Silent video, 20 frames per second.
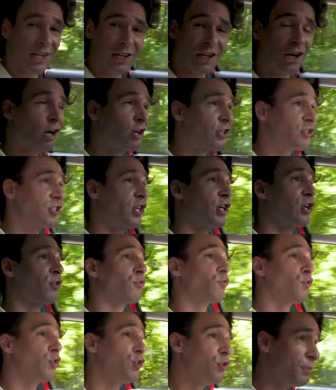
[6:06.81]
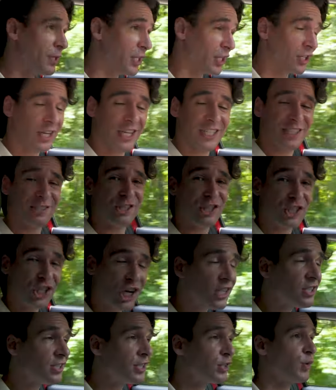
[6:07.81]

cars that are roomier and just